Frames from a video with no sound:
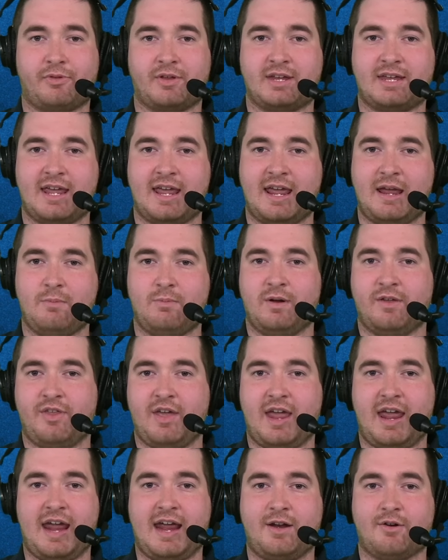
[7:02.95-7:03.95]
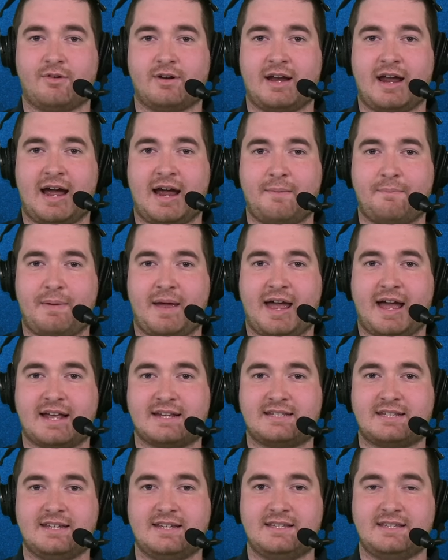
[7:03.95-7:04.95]
the game with 8 or 9
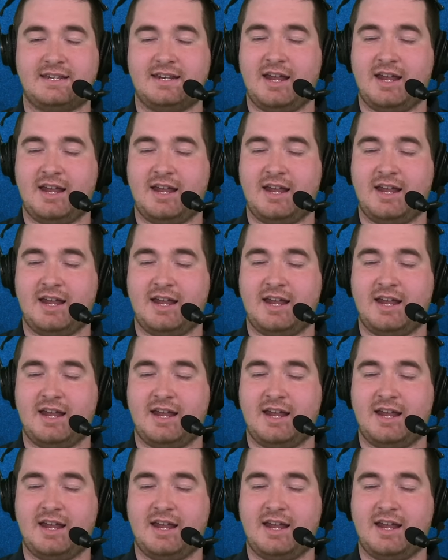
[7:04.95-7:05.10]
passes.